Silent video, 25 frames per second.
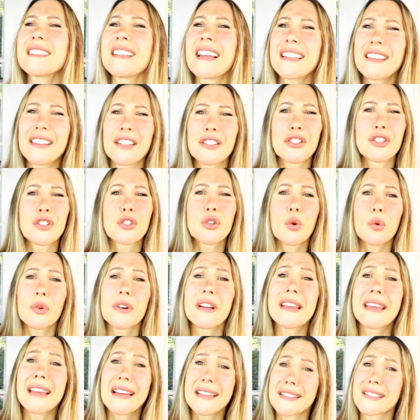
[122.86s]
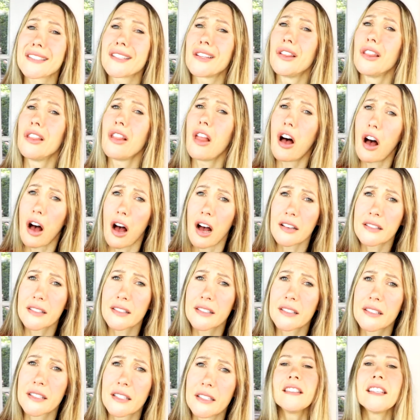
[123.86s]
like the story gets
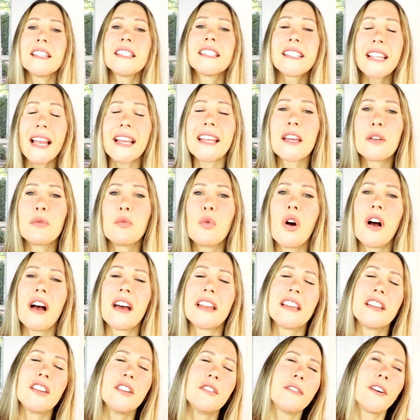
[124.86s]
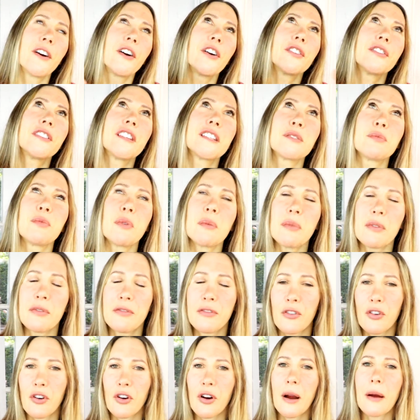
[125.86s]
lost. The second one, and you've heard this one
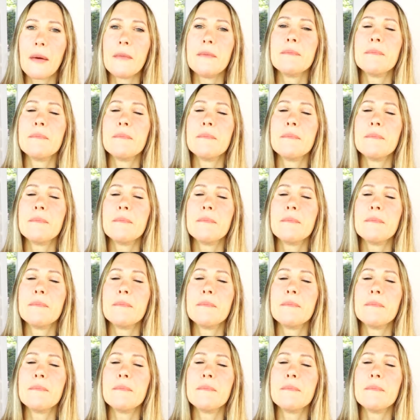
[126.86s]
before,